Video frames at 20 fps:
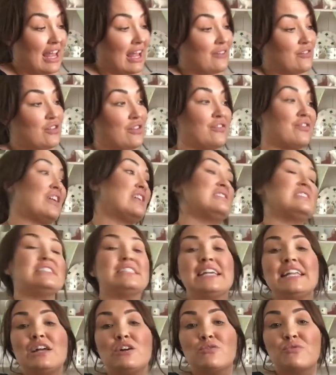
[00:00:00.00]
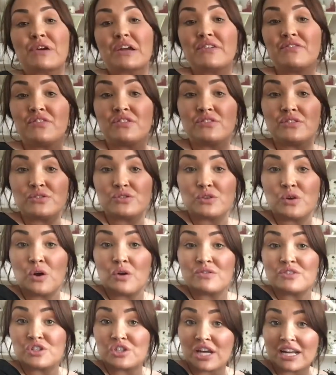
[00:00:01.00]
If you fancy a little wreath on the
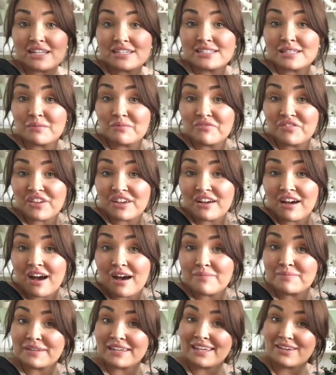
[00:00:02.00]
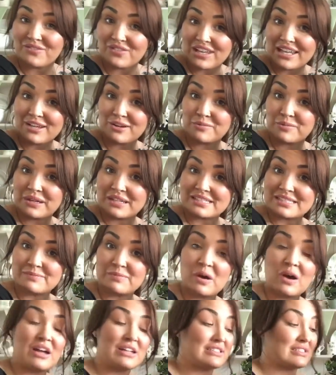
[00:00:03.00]
door and change something up and give it a little bit of
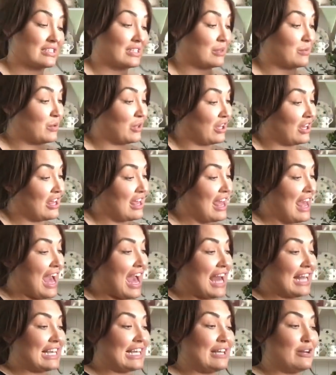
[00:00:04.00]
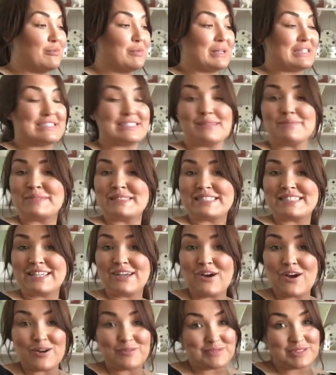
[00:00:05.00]
spice, and you want to add a little bit of something to
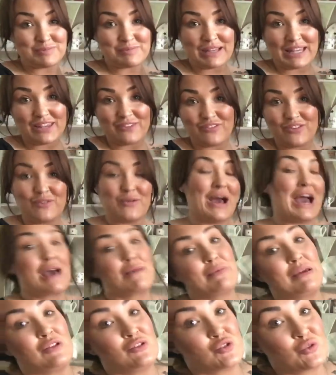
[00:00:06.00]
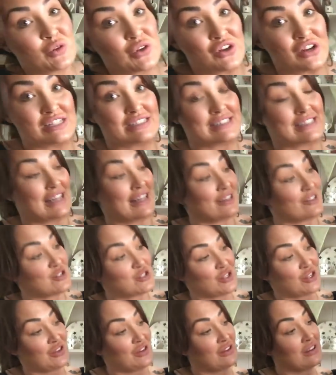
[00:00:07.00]
your home to make you feel happy during
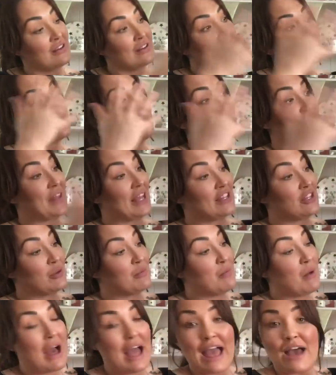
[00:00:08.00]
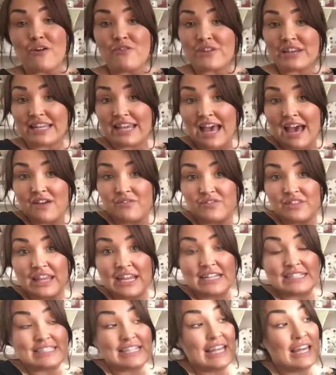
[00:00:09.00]
isolation, then you might already have
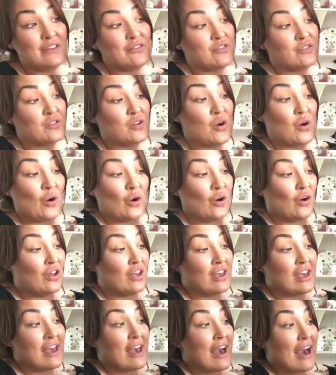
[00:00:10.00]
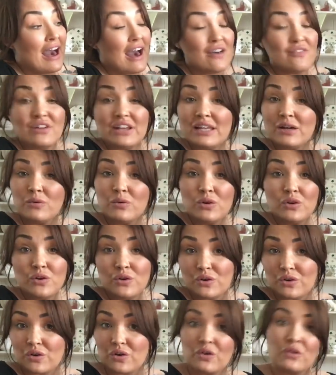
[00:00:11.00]
these. If not, have a little
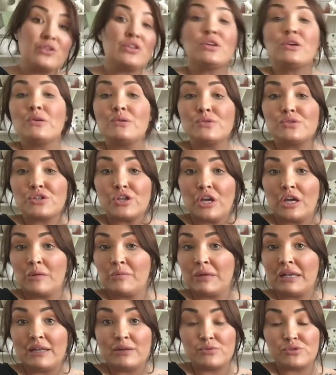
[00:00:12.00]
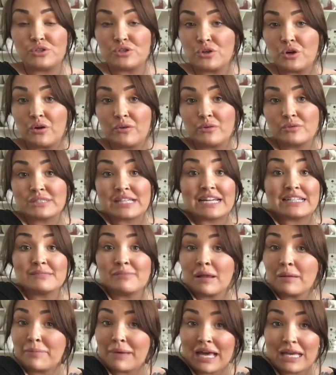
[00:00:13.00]
look on YouTube at little tutorials how to
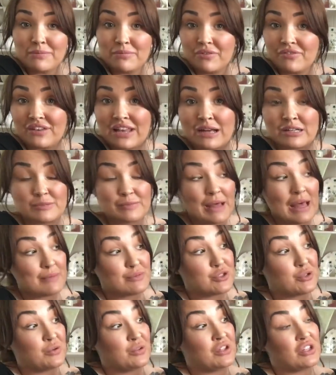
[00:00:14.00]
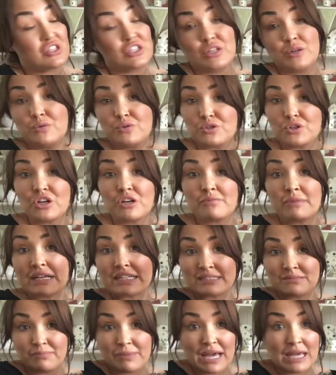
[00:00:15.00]
make paper flowers. Perhaps you and your children can make
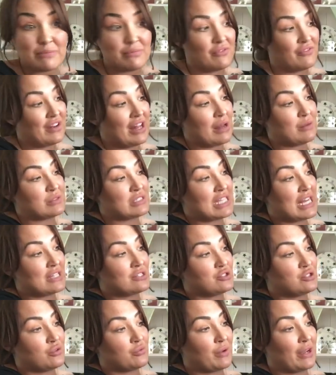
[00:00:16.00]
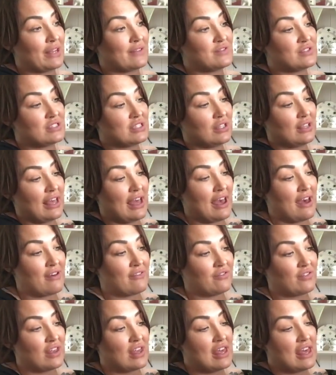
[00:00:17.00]
some paper flowers to add to your wreaths that you
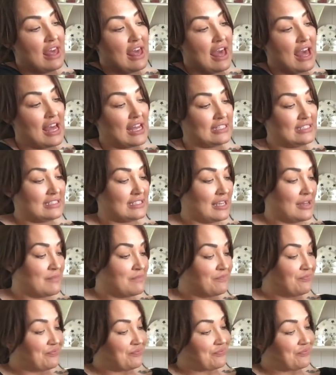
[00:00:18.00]
have. And